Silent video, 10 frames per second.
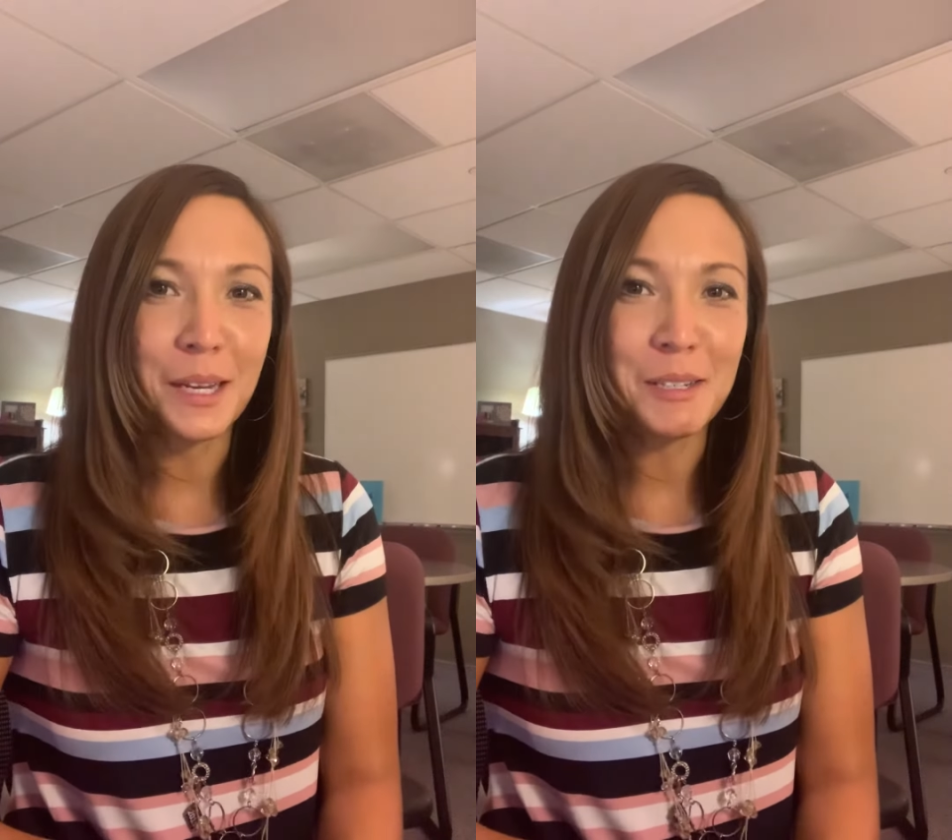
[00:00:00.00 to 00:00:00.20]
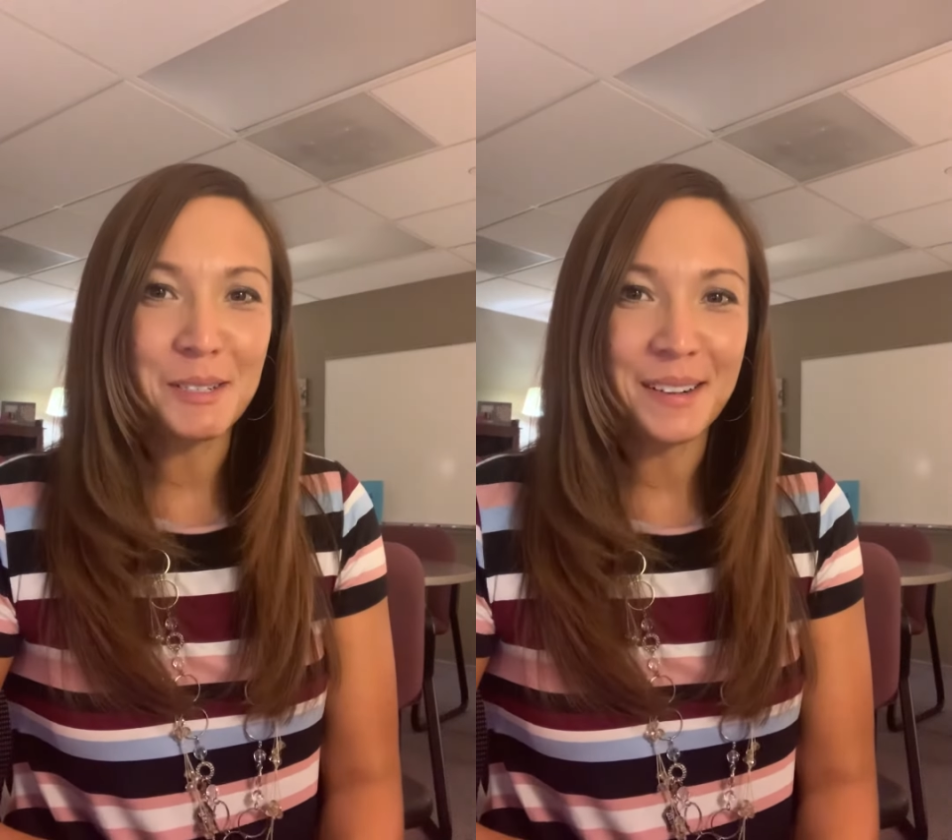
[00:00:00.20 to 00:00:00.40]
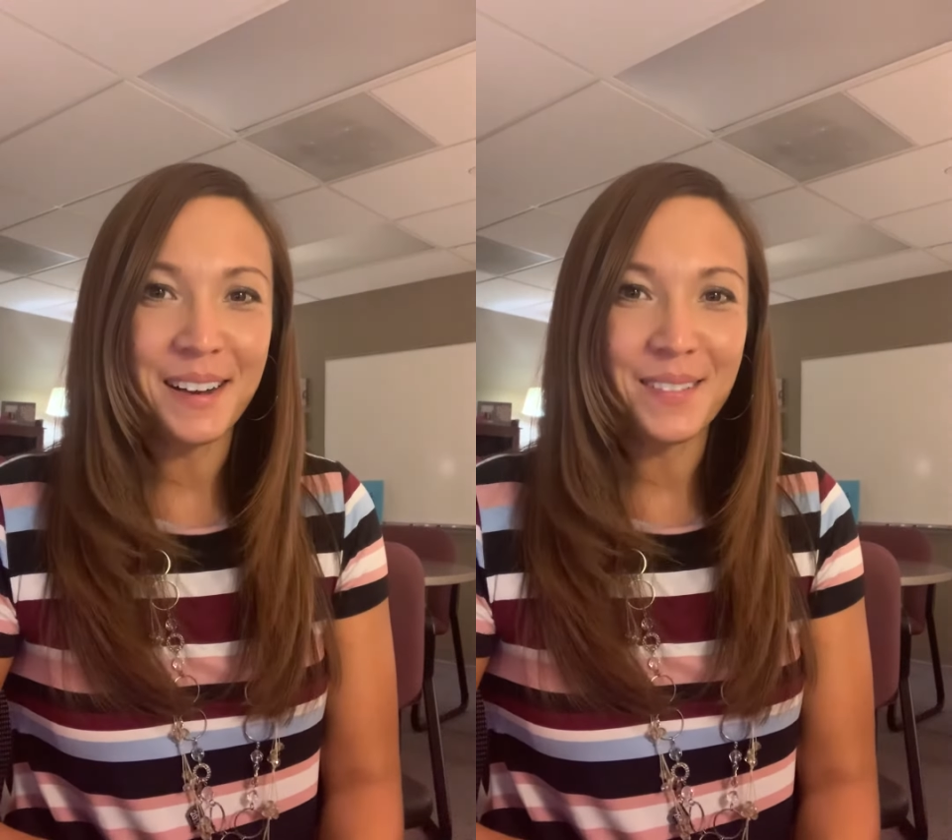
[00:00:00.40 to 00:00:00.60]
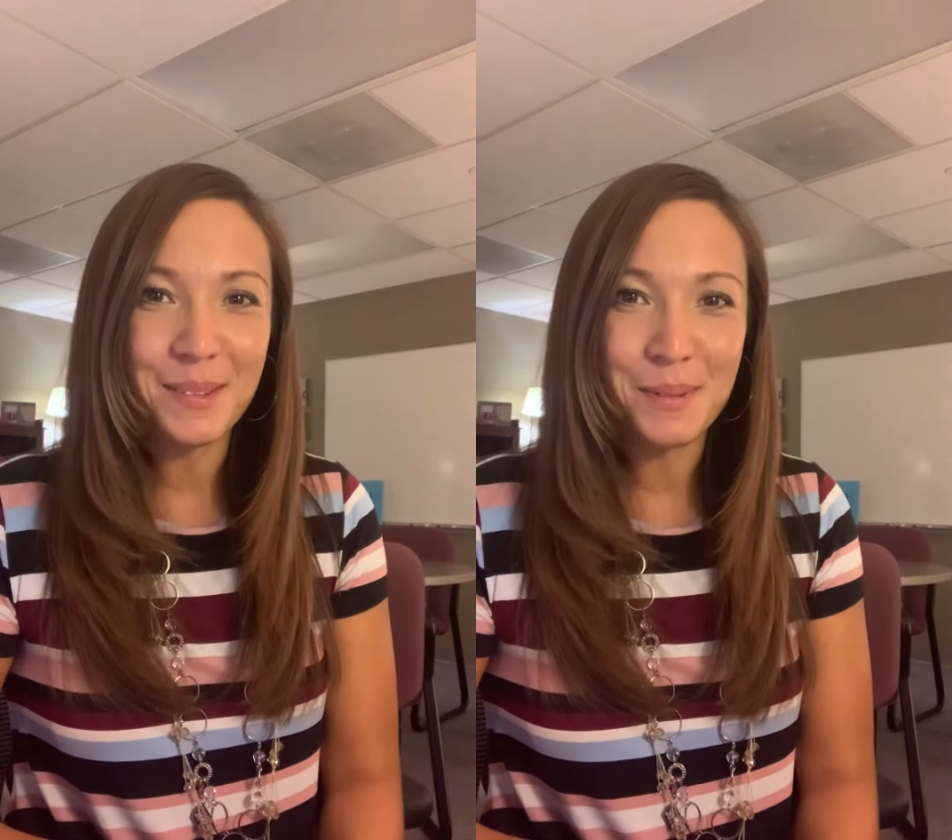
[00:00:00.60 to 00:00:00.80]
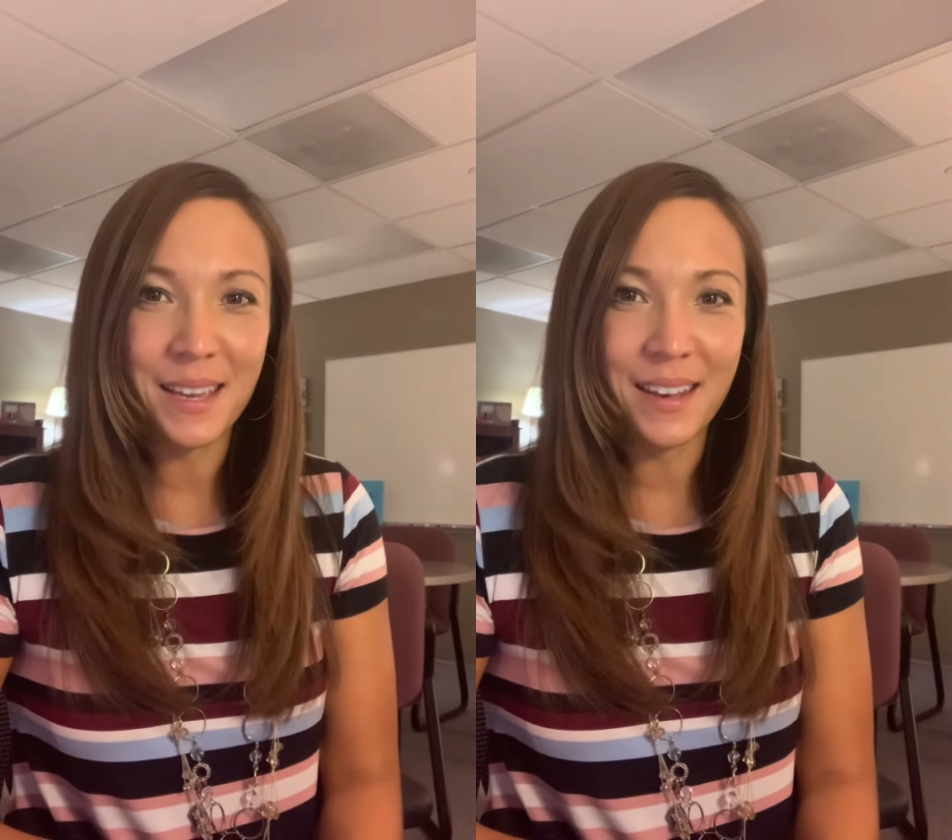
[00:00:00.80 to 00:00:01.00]
nature of
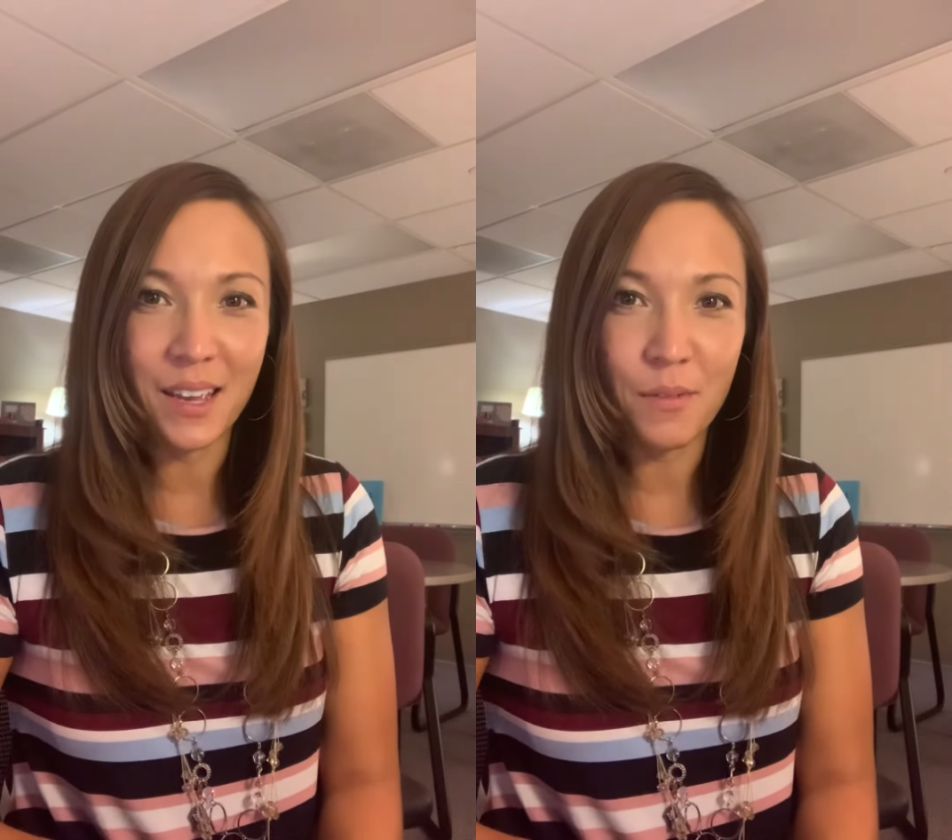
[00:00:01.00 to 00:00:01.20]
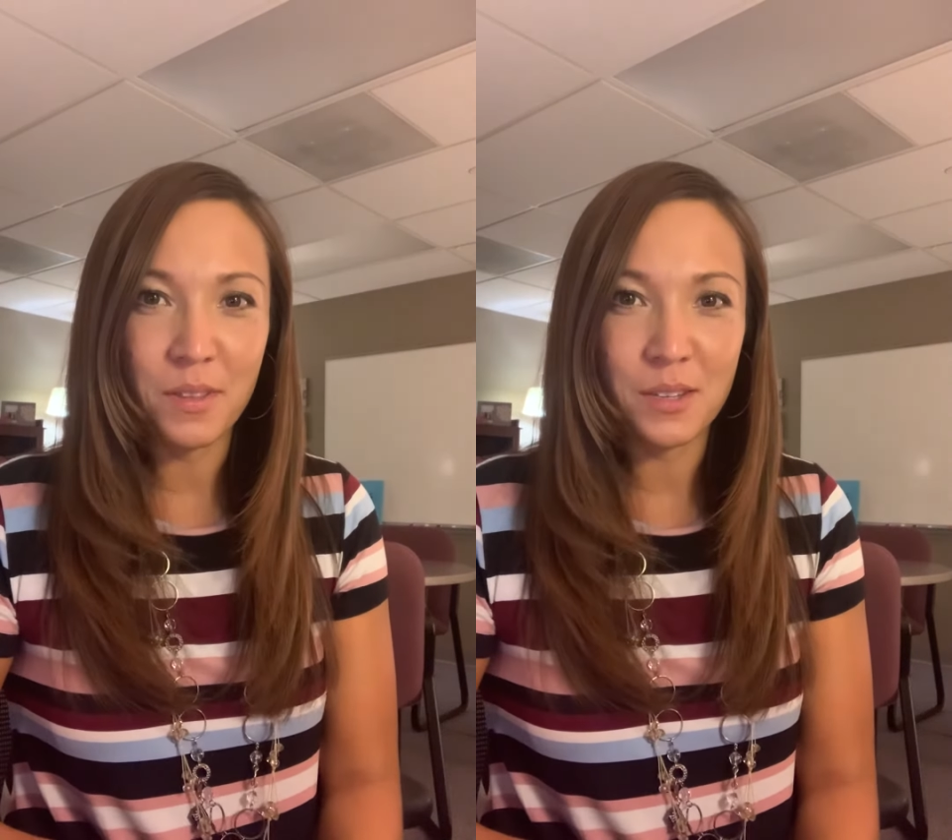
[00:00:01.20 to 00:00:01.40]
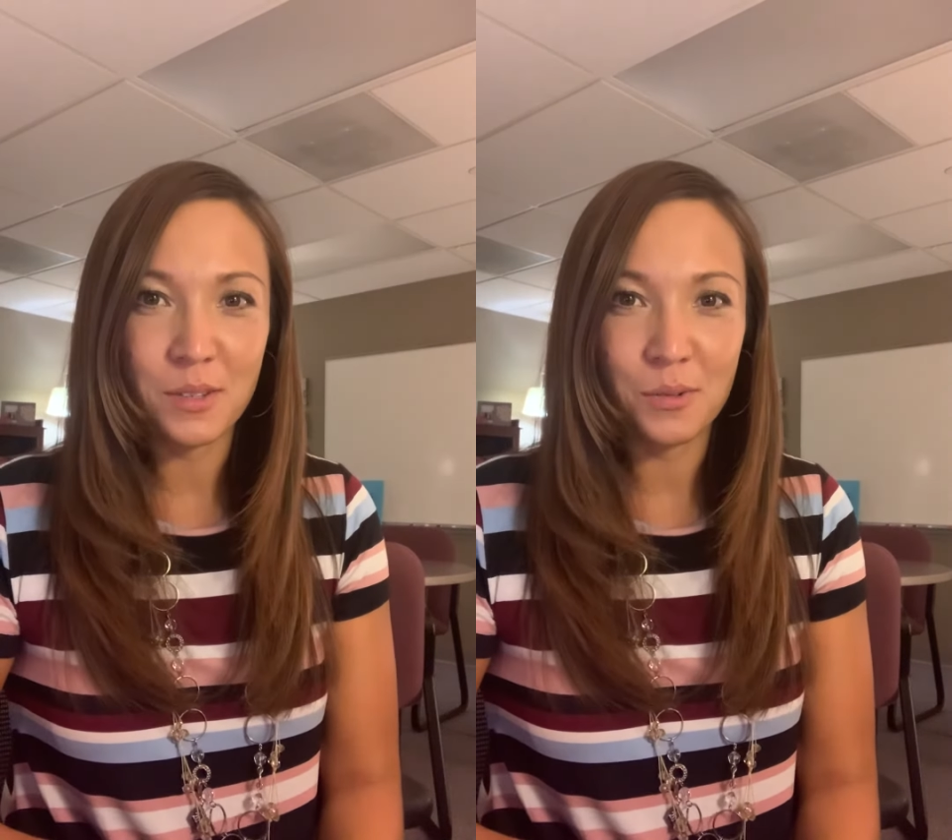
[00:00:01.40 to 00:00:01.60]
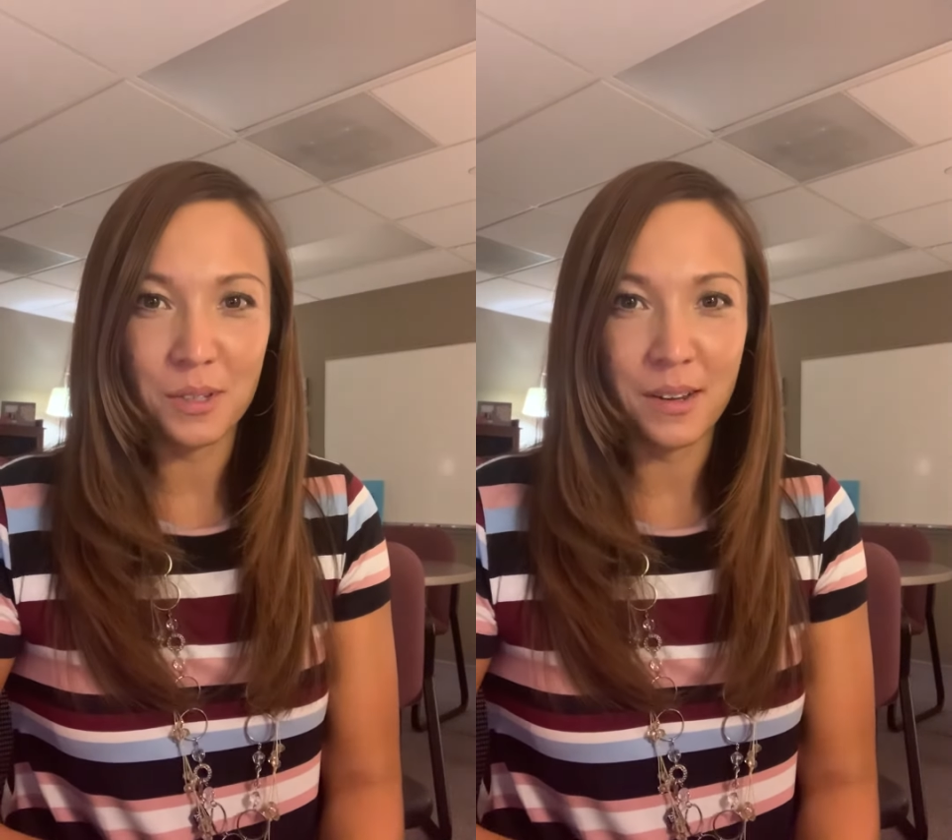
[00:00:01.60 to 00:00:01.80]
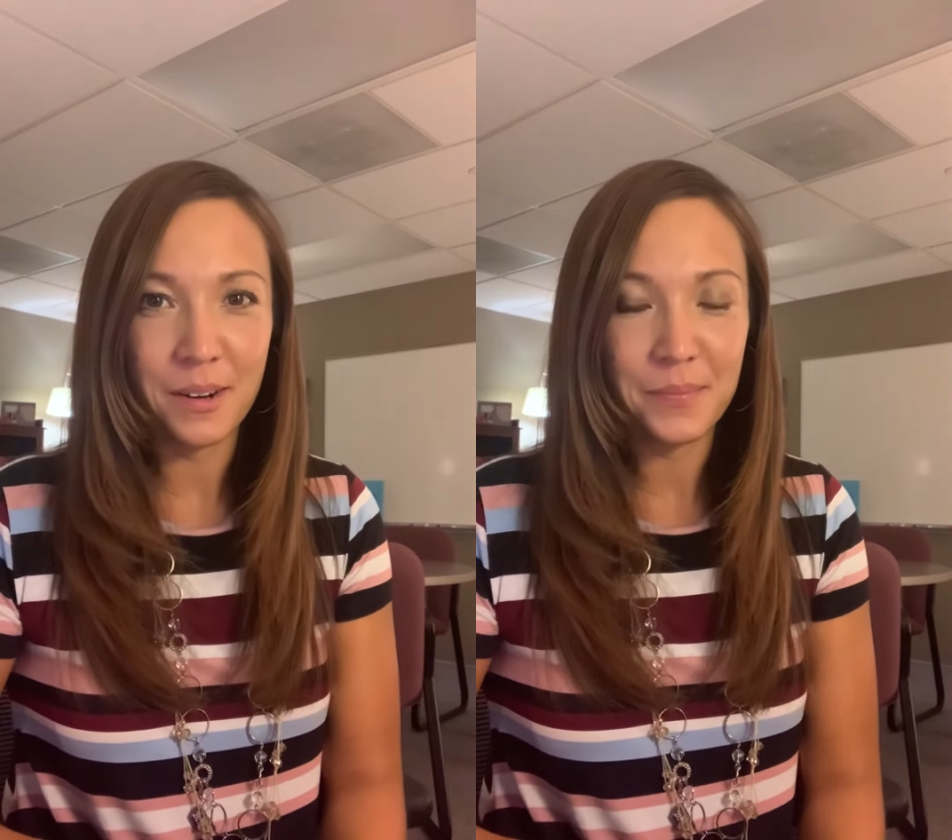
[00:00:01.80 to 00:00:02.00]
the beginning of this school
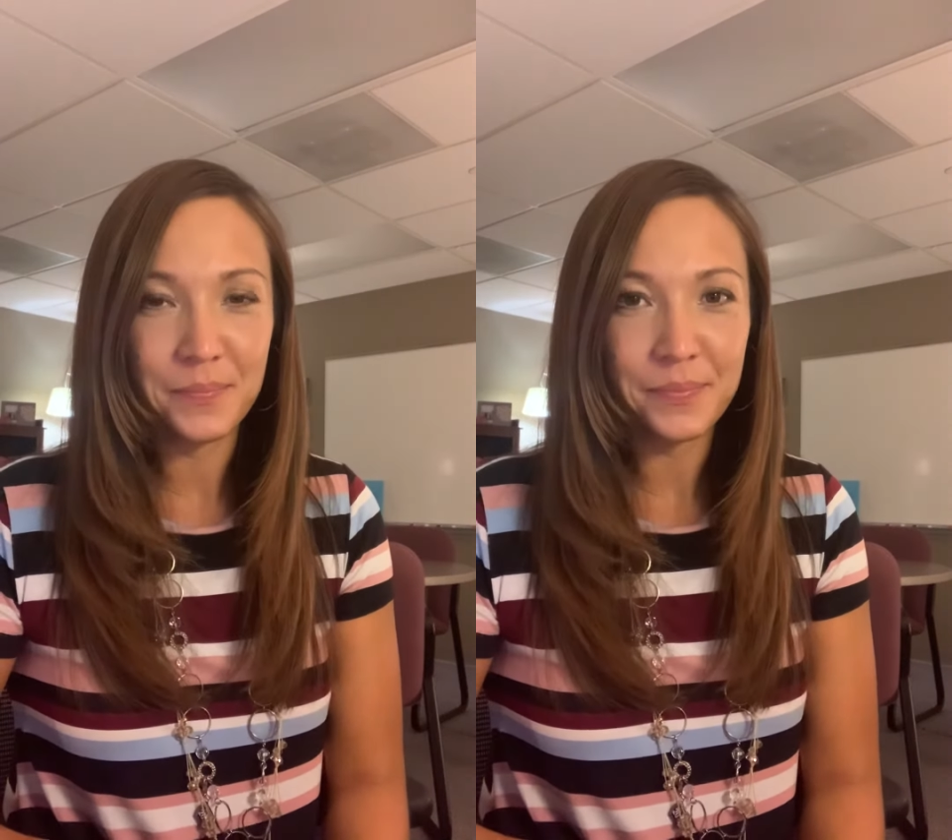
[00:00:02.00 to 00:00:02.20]
year.